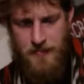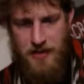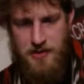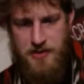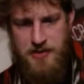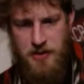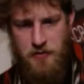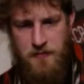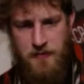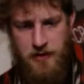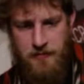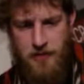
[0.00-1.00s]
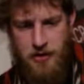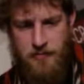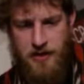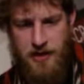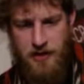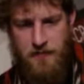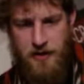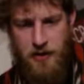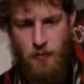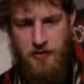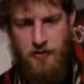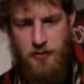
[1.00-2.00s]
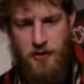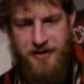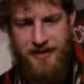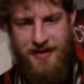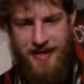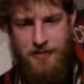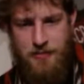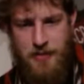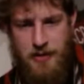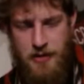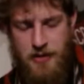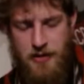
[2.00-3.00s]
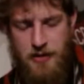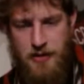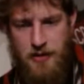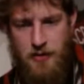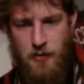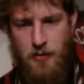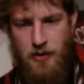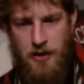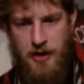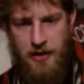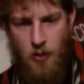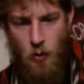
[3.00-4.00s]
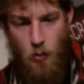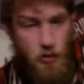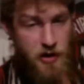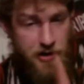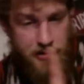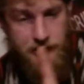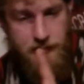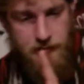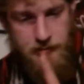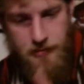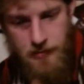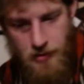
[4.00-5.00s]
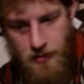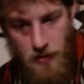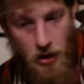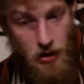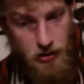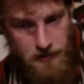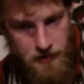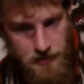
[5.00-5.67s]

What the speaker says: Single fighting event? You mean like fighting one dude at a time, or like one over all of